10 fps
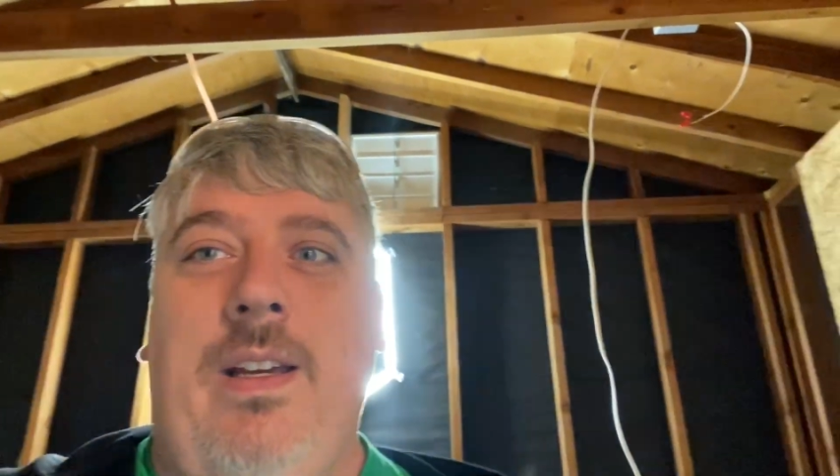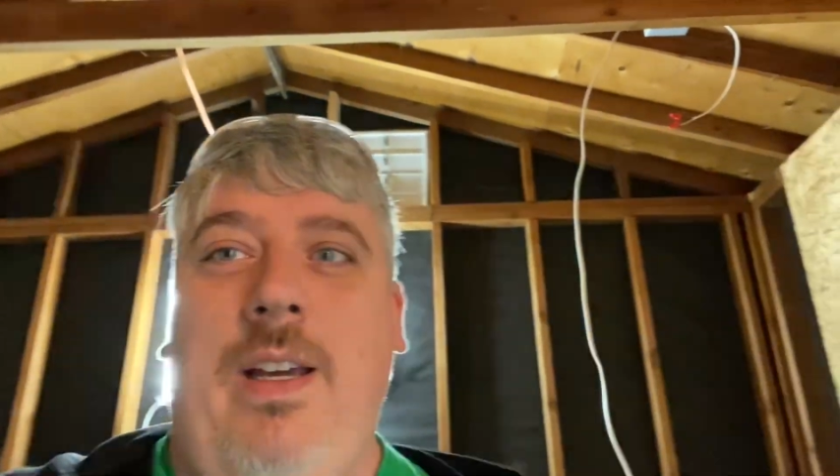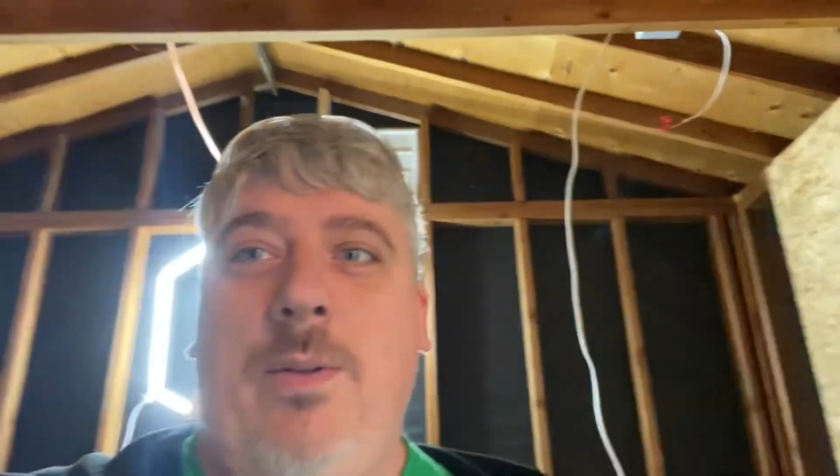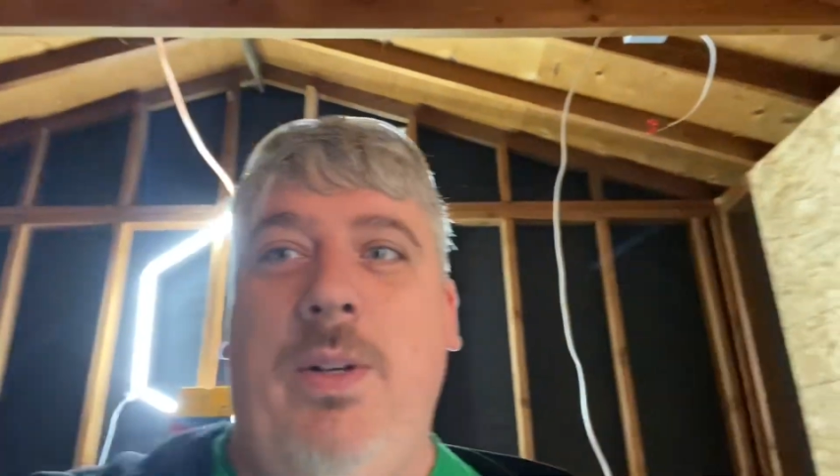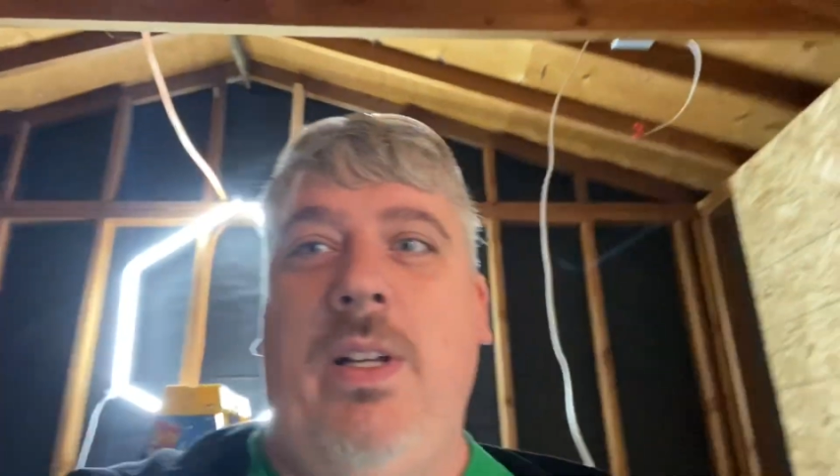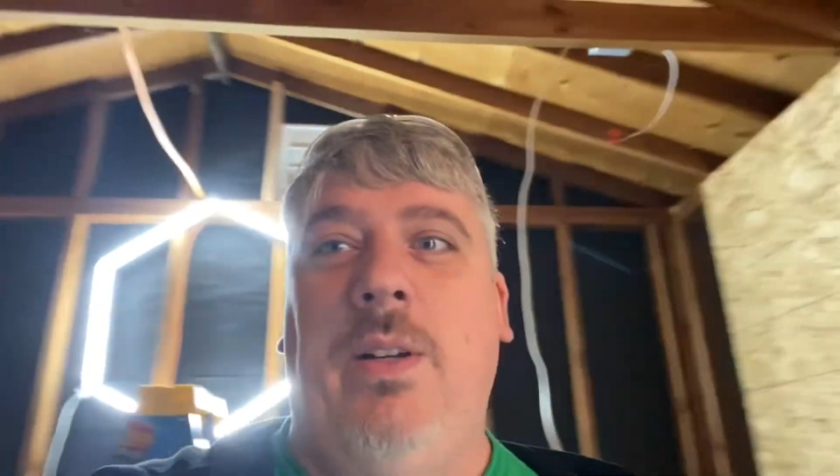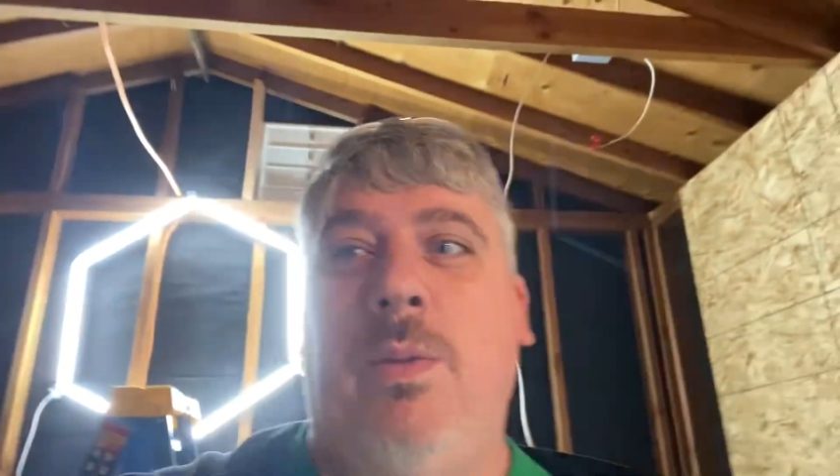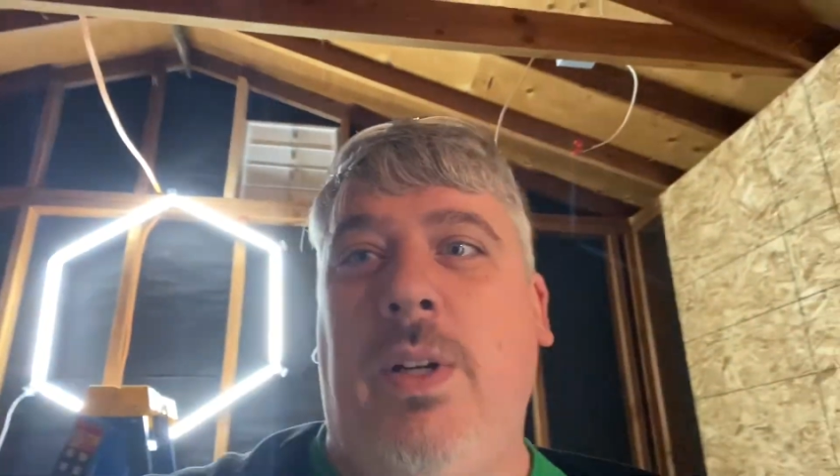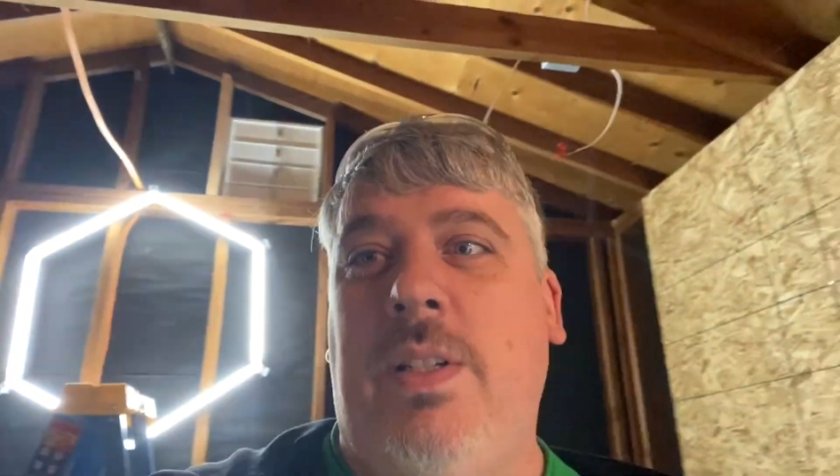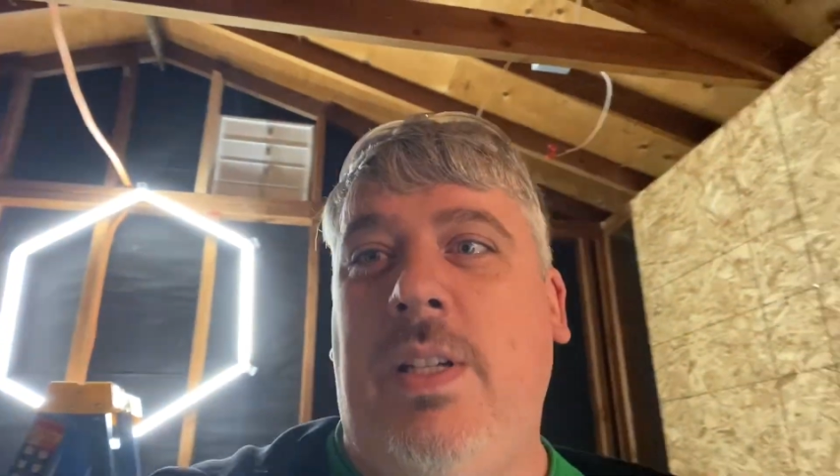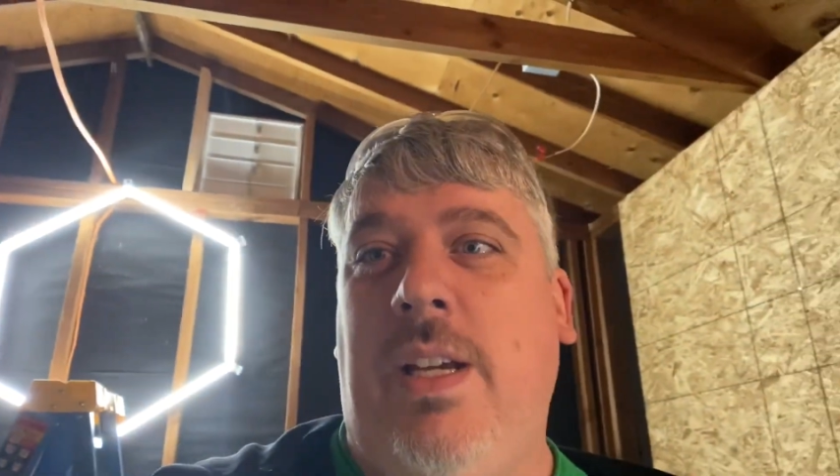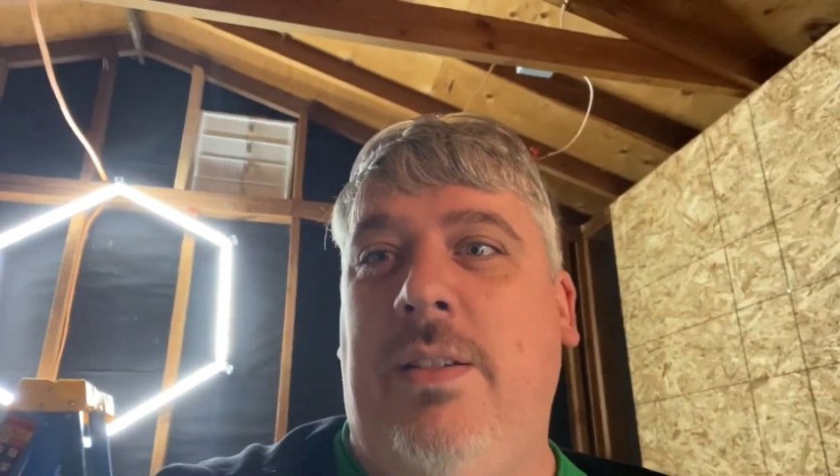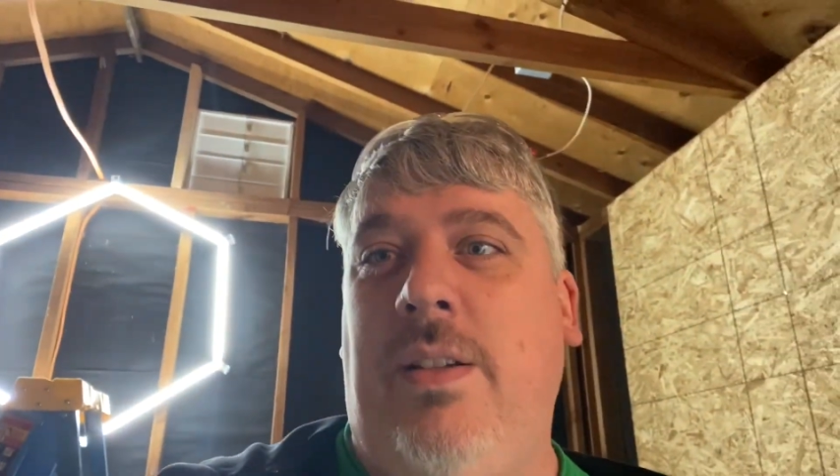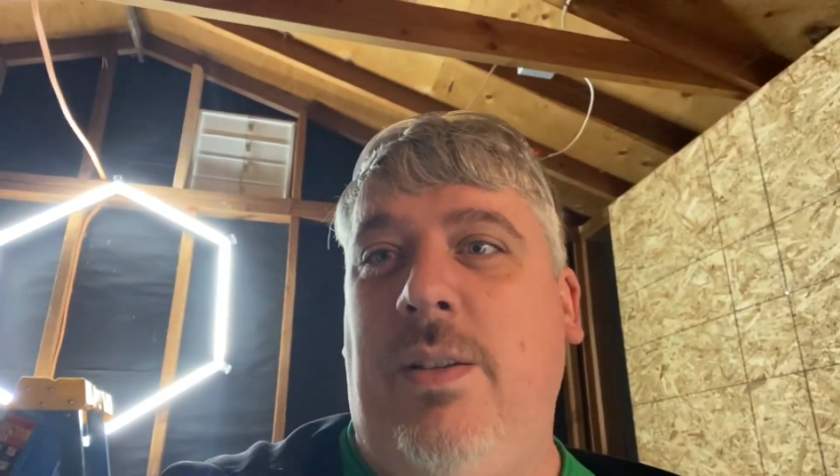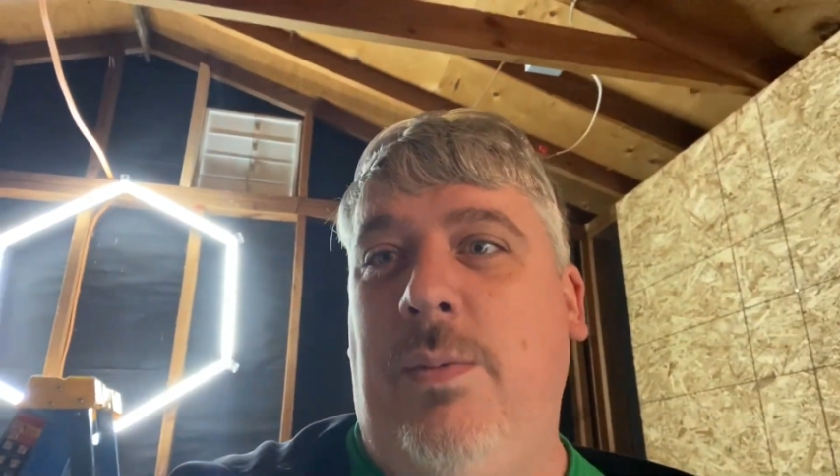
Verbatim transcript: And we did a quick test on the